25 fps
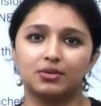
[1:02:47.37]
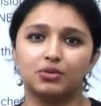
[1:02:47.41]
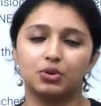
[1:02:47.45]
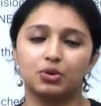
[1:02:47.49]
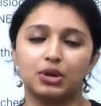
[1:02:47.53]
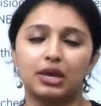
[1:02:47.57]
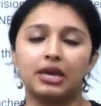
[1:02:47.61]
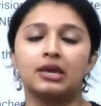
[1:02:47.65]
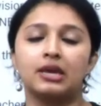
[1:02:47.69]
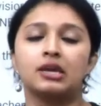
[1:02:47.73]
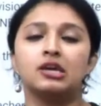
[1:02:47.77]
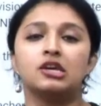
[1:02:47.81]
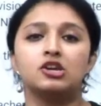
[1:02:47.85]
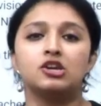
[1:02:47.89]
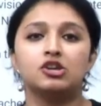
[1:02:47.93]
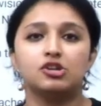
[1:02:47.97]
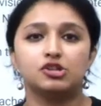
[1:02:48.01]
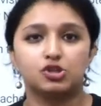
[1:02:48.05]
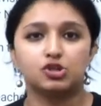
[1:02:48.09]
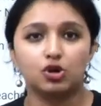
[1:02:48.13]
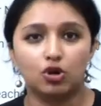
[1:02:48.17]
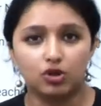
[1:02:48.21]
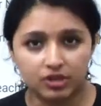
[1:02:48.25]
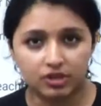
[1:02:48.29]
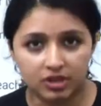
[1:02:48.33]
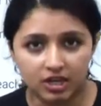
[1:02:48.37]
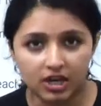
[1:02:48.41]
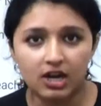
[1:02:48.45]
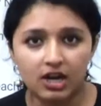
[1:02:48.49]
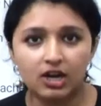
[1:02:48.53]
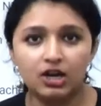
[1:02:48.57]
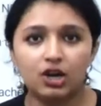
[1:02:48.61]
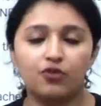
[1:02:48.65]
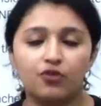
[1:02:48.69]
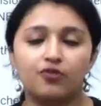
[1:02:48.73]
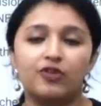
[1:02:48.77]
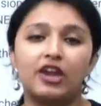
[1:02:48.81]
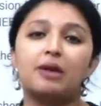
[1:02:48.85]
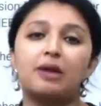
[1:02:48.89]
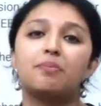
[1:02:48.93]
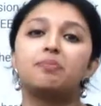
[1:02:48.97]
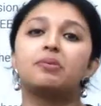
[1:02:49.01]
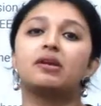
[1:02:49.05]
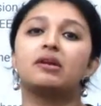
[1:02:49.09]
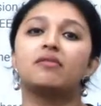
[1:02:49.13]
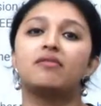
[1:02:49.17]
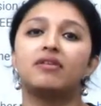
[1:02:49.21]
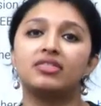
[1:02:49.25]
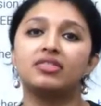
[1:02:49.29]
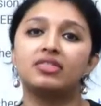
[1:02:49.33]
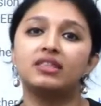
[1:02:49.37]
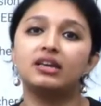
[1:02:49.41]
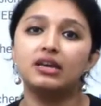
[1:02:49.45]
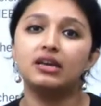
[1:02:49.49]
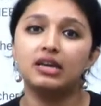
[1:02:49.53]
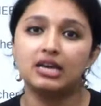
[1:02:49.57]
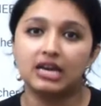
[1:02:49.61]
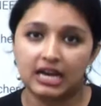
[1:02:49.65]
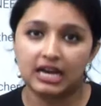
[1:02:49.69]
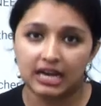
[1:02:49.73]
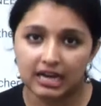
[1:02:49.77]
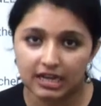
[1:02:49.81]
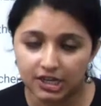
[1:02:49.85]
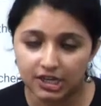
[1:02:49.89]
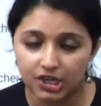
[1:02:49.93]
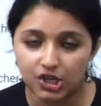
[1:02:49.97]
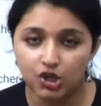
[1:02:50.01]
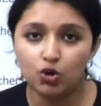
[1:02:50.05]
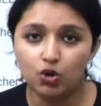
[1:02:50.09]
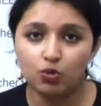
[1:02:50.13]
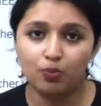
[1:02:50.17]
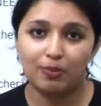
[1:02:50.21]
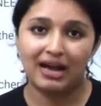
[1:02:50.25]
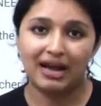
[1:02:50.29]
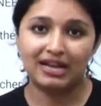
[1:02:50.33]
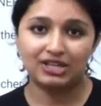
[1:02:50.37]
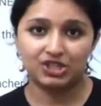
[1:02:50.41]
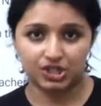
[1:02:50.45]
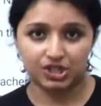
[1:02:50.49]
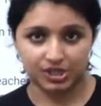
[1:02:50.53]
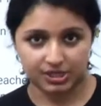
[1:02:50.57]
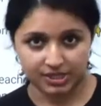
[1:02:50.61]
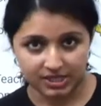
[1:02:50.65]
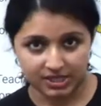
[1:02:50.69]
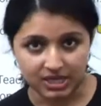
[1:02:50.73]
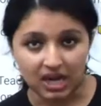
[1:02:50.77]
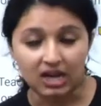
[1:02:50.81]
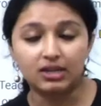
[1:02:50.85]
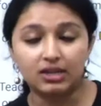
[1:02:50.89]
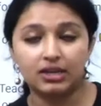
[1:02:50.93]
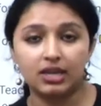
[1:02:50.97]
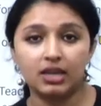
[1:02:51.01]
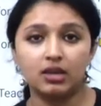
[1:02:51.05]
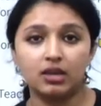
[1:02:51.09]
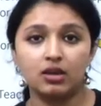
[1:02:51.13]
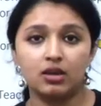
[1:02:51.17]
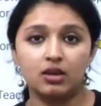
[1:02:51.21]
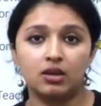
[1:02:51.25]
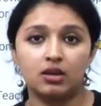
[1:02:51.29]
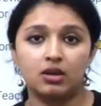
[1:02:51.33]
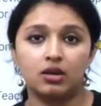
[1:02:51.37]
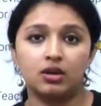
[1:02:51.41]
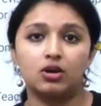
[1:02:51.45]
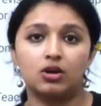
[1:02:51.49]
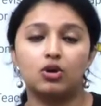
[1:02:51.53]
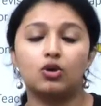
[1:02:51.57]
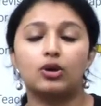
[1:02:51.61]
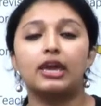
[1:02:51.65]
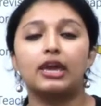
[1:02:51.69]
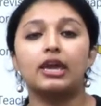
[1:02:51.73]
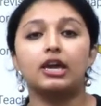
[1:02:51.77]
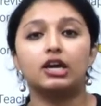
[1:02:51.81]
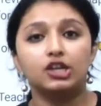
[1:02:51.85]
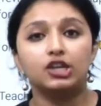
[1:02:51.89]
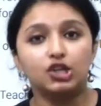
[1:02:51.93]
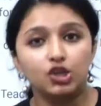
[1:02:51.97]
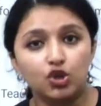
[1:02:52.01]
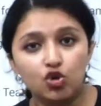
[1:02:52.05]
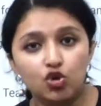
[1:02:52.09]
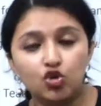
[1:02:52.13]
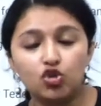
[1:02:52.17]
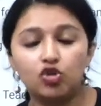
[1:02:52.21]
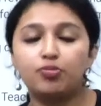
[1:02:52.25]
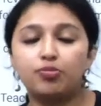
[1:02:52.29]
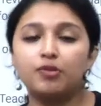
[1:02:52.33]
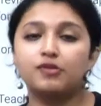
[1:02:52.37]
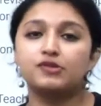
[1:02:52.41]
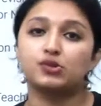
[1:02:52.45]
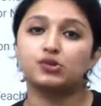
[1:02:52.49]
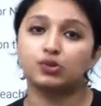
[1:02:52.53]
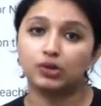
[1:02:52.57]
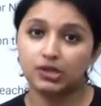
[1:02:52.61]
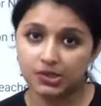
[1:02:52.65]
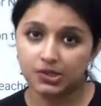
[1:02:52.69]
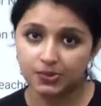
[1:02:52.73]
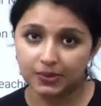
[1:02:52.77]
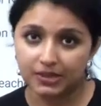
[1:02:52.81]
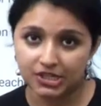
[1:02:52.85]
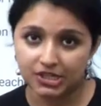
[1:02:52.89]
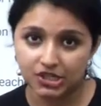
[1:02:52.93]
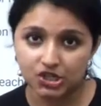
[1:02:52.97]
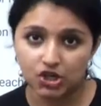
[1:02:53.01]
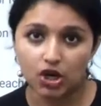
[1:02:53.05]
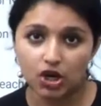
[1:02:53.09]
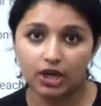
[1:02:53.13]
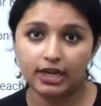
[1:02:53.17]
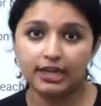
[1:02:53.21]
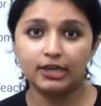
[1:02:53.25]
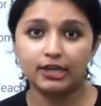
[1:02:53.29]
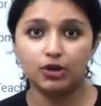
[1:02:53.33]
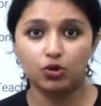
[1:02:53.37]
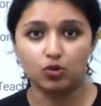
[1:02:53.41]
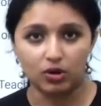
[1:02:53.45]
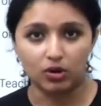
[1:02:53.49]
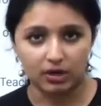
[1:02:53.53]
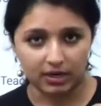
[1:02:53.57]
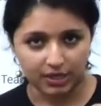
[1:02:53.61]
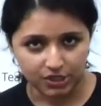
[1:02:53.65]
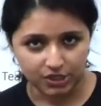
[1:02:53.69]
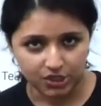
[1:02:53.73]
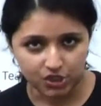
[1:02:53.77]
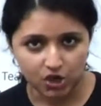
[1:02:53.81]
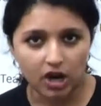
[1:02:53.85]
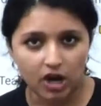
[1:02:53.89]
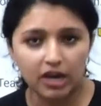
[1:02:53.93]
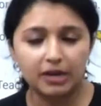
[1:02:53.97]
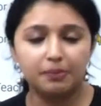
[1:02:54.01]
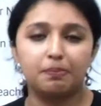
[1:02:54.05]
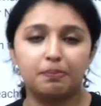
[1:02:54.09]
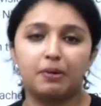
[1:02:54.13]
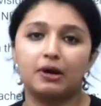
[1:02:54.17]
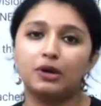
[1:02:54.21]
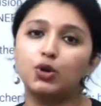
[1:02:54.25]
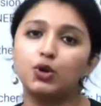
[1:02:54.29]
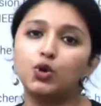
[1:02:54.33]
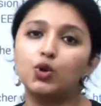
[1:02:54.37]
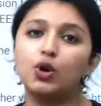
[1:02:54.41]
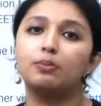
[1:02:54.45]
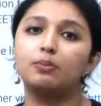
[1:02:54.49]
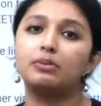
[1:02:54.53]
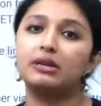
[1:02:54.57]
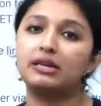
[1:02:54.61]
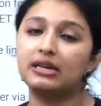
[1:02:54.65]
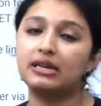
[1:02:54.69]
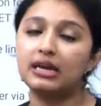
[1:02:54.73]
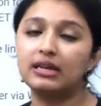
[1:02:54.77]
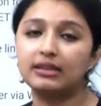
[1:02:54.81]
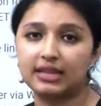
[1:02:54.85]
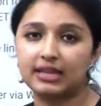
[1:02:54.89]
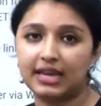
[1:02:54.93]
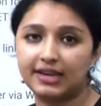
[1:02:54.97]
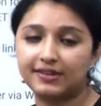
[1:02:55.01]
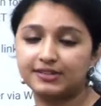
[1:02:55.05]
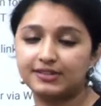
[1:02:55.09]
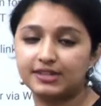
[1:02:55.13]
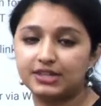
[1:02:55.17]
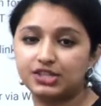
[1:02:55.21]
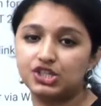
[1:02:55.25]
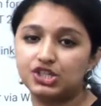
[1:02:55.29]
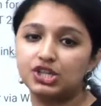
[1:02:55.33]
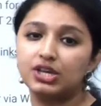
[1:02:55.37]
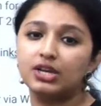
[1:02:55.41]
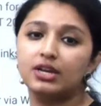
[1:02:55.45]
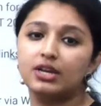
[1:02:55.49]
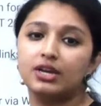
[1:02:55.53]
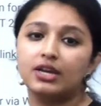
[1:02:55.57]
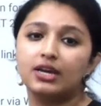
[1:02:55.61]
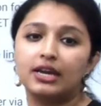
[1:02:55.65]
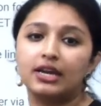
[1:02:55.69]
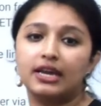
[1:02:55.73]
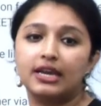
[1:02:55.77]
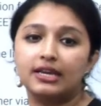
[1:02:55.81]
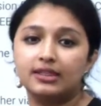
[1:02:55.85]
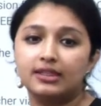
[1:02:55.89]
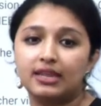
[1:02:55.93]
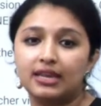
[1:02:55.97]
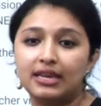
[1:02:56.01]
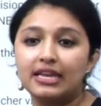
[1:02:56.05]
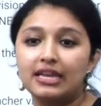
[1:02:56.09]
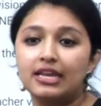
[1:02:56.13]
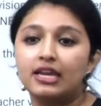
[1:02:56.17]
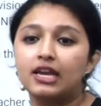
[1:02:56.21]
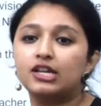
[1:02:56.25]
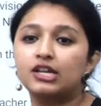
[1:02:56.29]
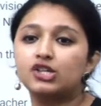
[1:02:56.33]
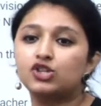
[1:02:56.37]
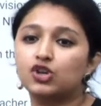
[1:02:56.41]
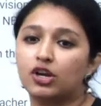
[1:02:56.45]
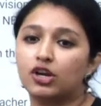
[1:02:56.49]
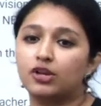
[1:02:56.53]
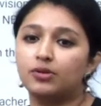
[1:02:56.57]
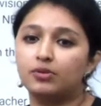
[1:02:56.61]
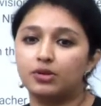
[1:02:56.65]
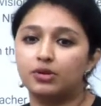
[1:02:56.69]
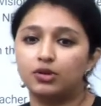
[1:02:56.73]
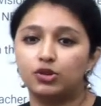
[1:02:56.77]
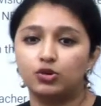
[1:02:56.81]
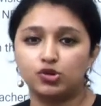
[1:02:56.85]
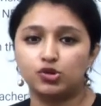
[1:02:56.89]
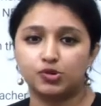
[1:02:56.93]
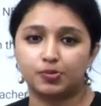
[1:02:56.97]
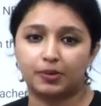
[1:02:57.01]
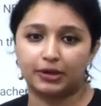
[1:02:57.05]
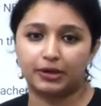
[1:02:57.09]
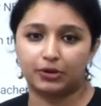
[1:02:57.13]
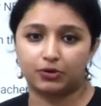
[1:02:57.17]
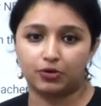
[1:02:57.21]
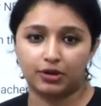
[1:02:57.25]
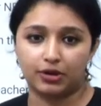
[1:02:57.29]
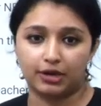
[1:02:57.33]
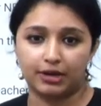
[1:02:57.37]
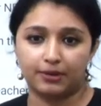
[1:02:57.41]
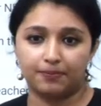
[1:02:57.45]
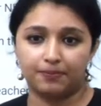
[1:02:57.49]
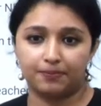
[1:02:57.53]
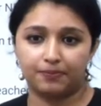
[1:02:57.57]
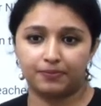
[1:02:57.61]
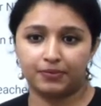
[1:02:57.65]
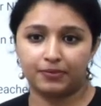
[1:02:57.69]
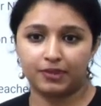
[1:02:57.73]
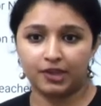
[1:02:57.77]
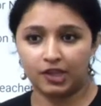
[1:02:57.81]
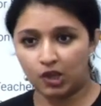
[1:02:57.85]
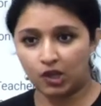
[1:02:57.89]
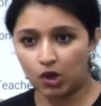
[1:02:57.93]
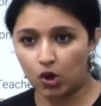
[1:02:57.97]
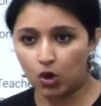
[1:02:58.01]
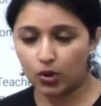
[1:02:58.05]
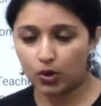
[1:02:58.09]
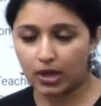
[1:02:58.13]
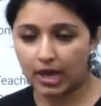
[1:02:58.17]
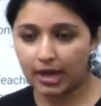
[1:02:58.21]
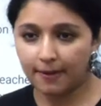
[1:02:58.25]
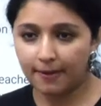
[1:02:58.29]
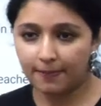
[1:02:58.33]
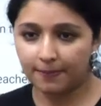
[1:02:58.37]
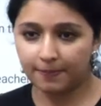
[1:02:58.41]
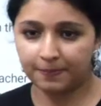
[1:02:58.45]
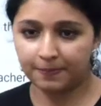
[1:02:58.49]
Okay, so 3rd of April vandu a new batch is starting. Okay, a new group of students will join. Ungala join pannu appadina dayav senju indha link join use panikonga. Okay,